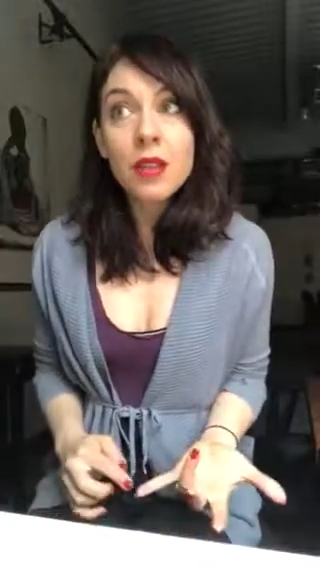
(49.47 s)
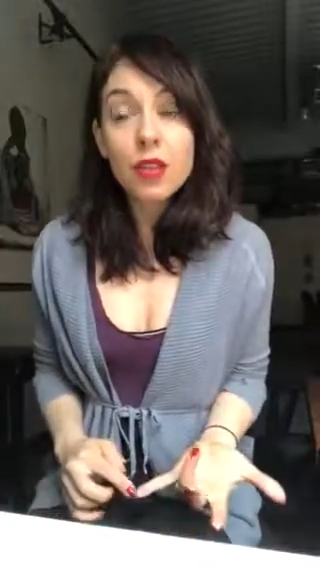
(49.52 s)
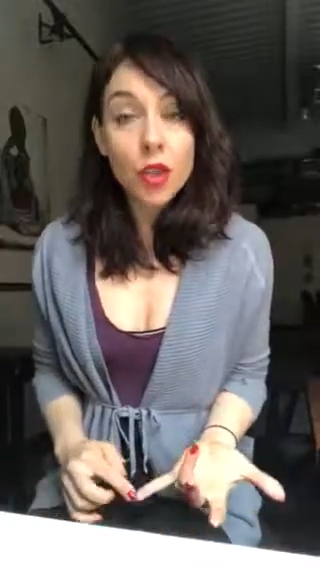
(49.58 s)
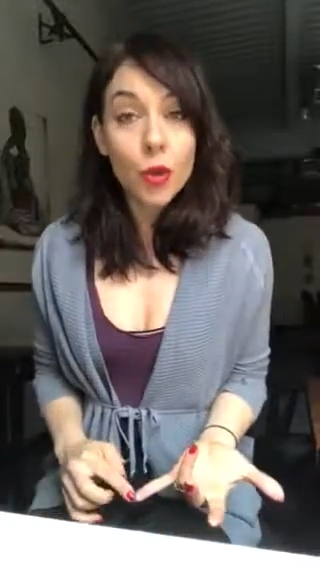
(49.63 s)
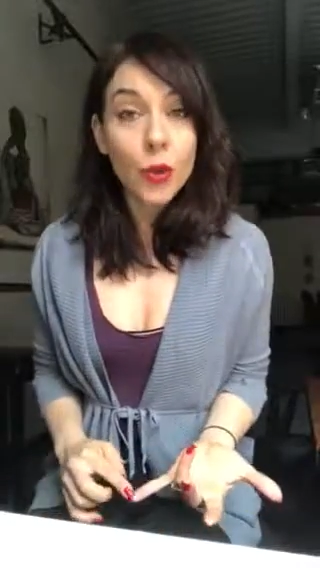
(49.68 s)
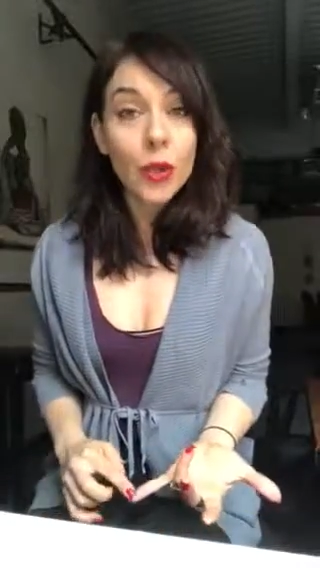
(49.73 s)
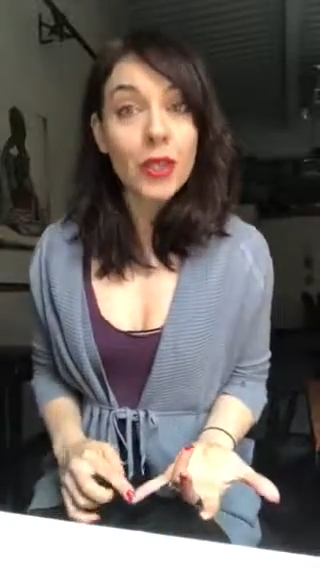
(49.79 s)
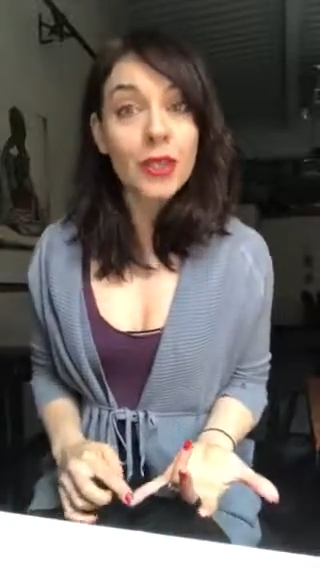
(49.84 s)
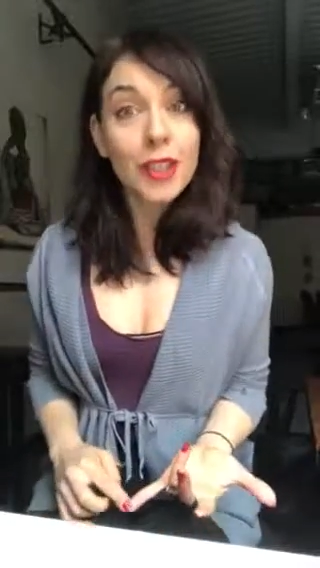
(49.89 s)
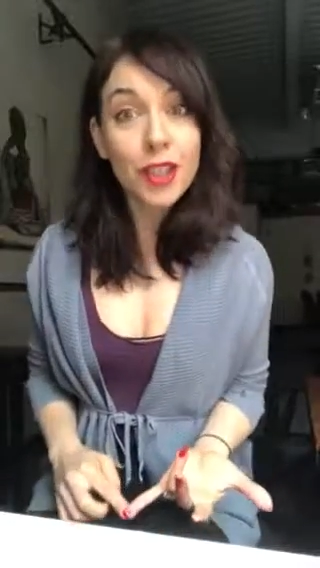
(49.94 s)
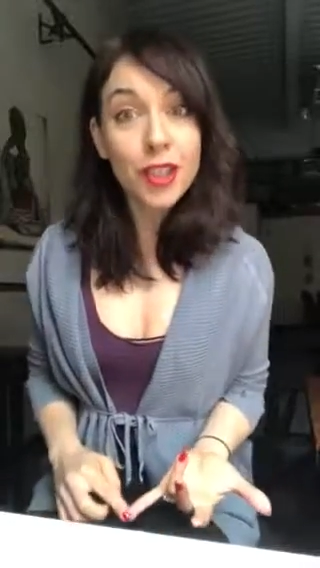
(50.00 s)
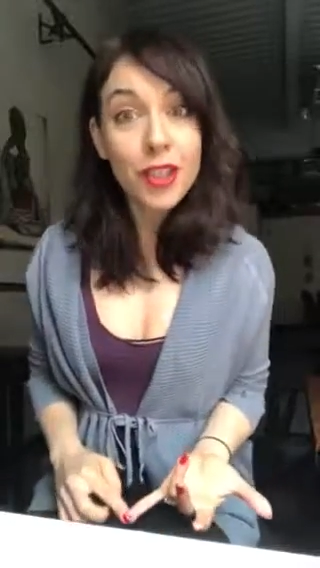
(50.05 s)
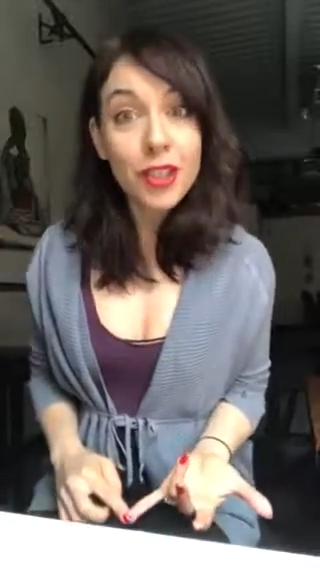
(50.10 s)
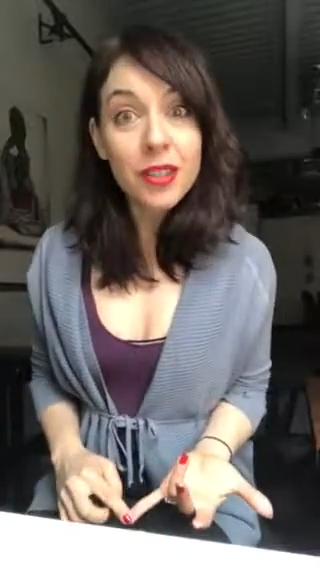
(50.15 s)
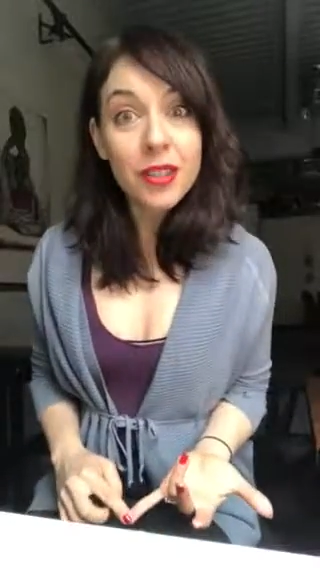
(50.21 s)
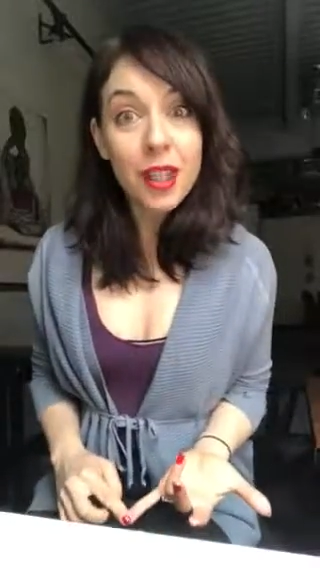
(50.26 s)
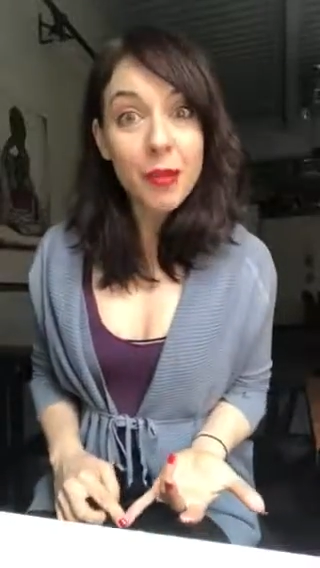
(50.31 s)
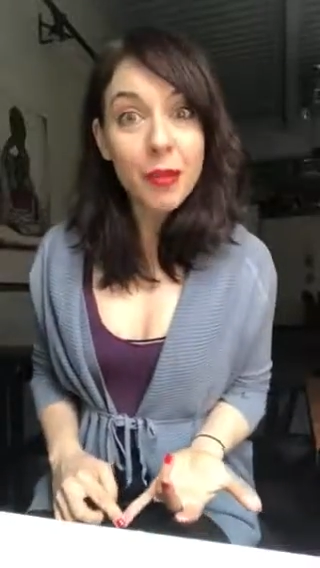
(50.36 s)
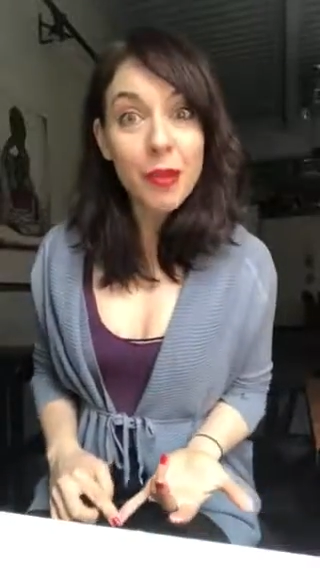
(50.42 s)
doing
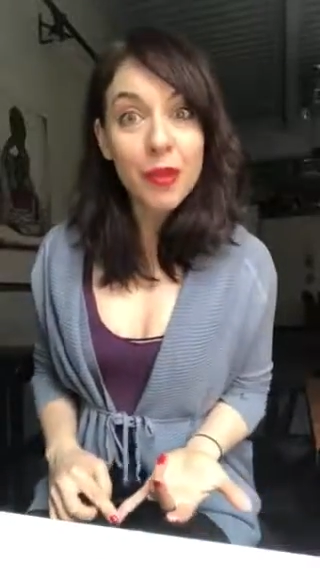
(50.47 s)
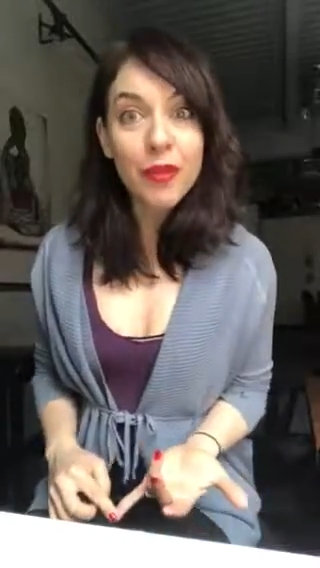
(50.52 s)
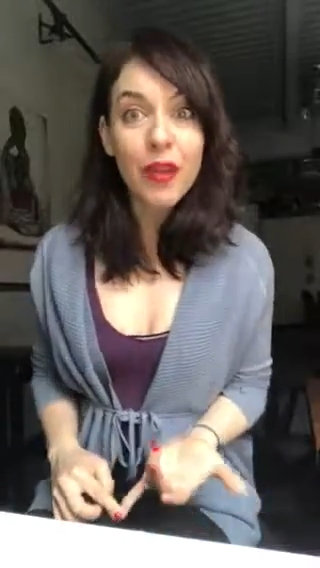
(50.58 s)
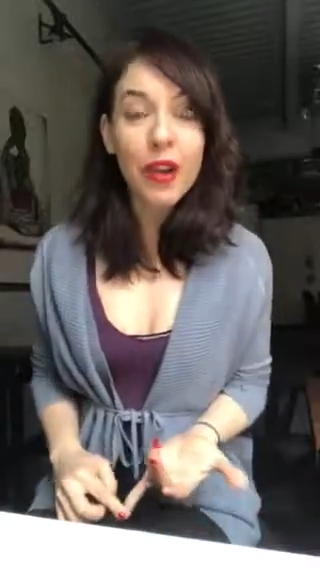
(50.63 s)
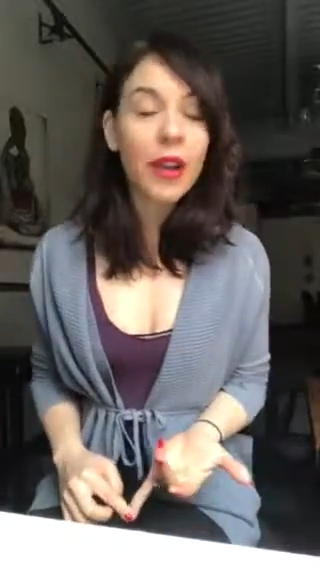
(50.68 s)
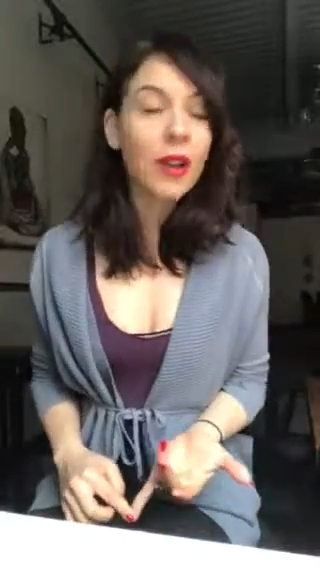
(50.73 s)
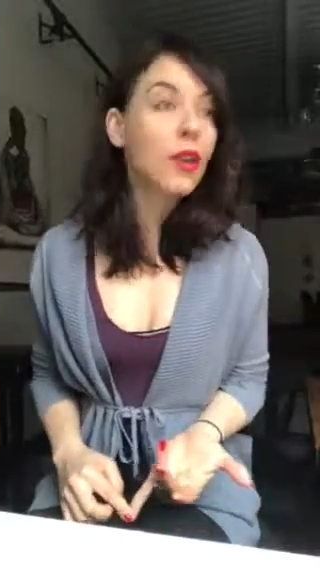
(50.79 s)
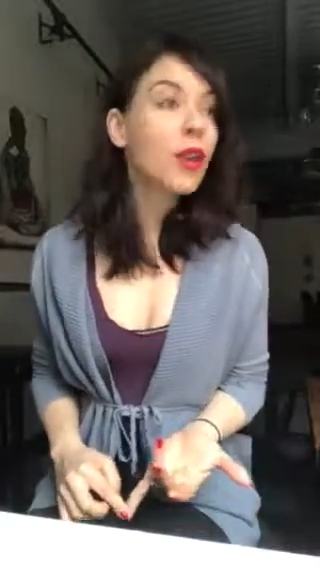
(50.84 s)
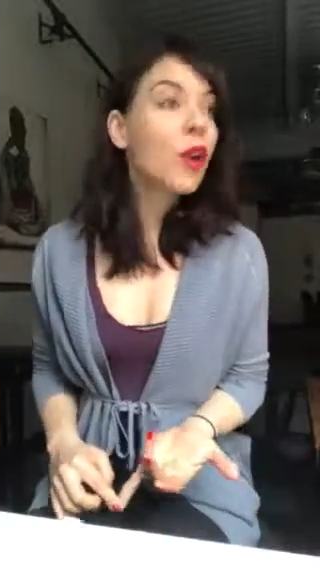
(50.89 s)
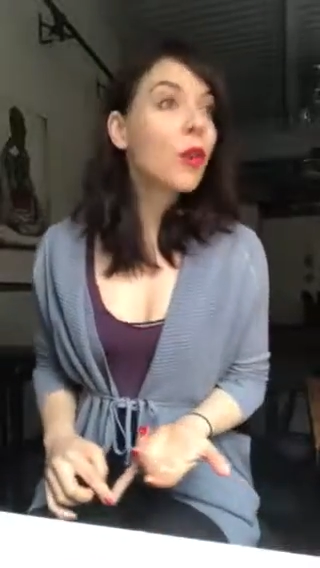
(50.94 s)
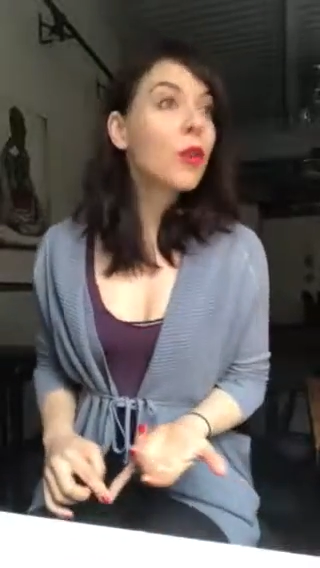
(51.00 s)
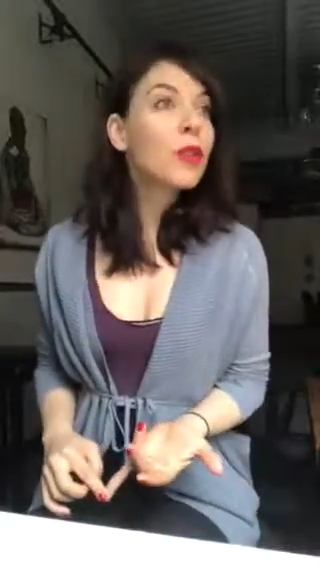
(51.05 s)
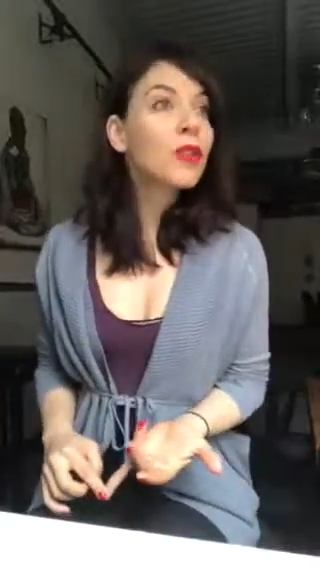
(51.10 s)
dishes can be fun,